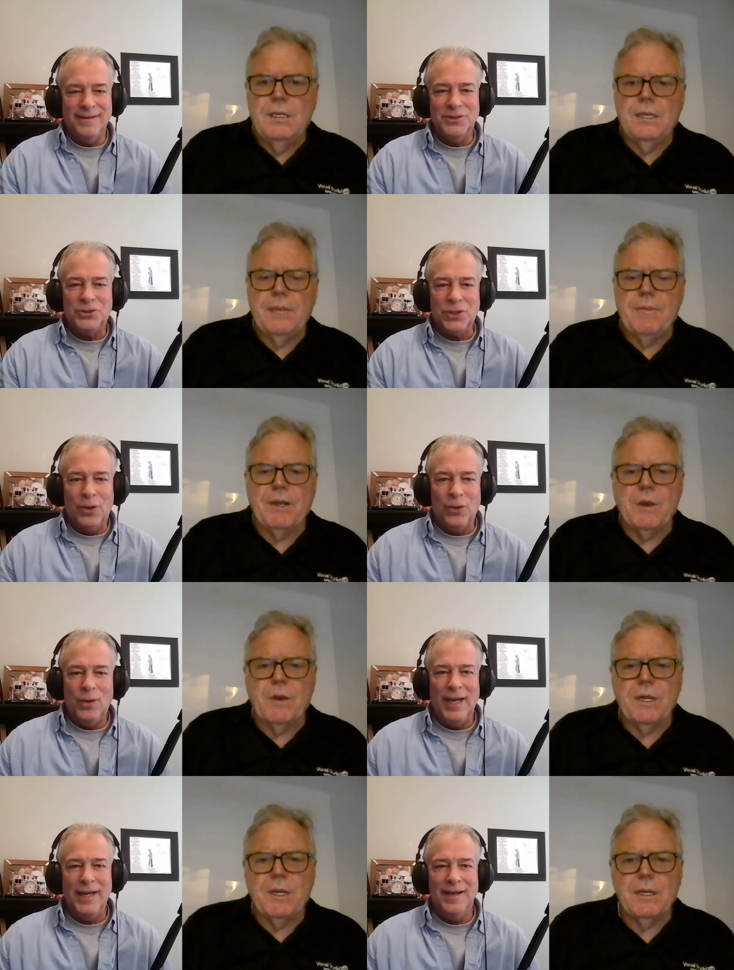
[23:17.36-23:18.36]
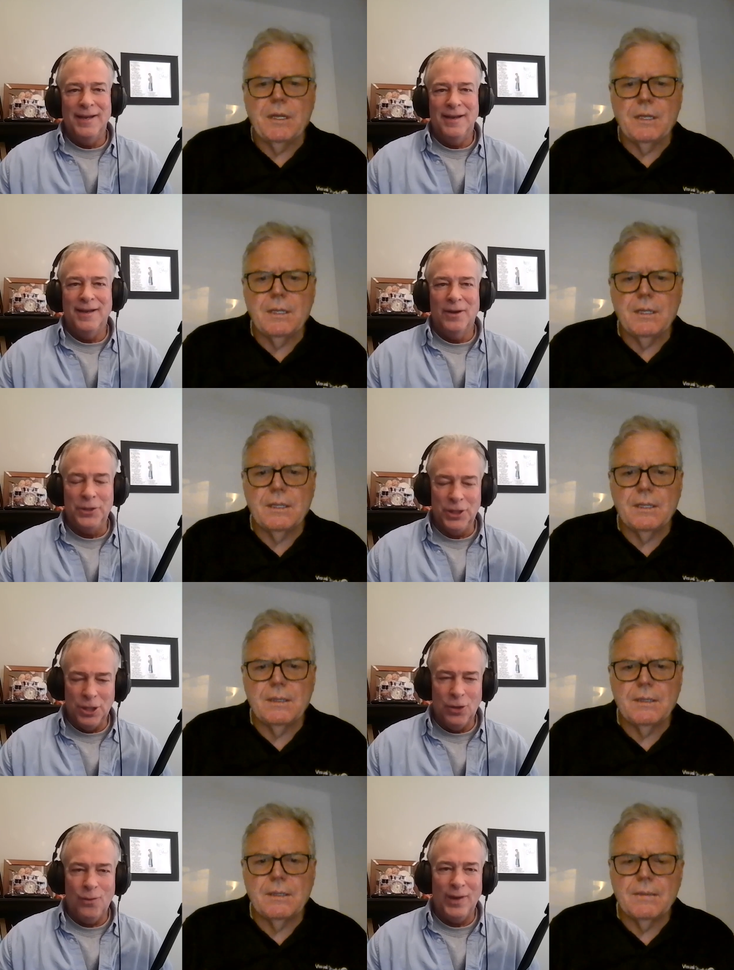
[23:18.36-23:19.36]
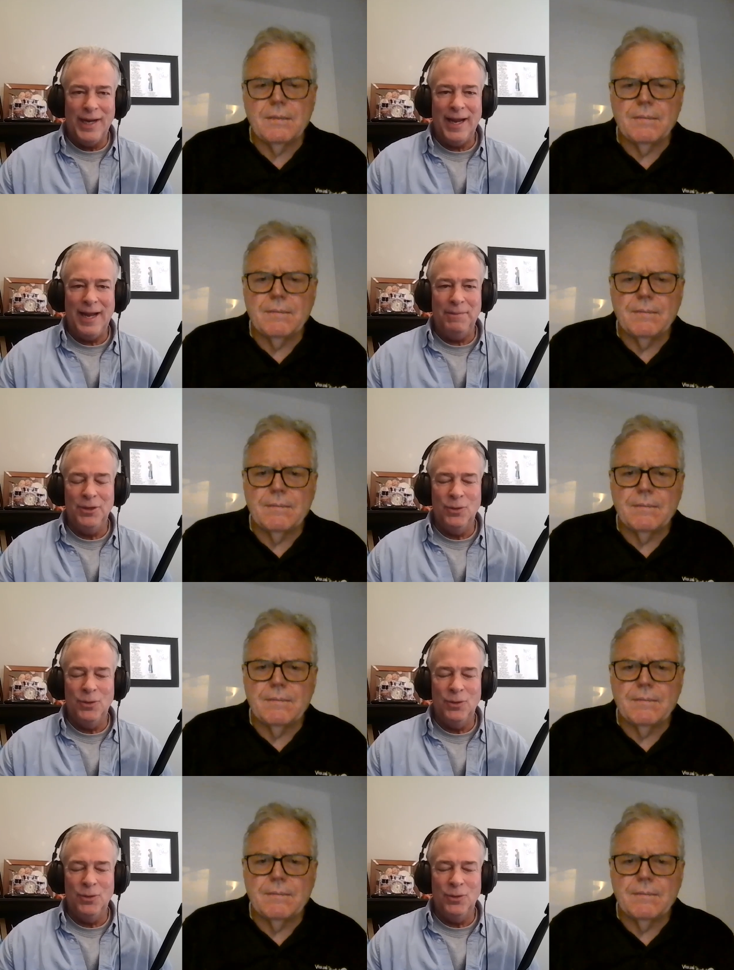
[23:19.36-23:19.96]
Speaker 1: So. No, what happened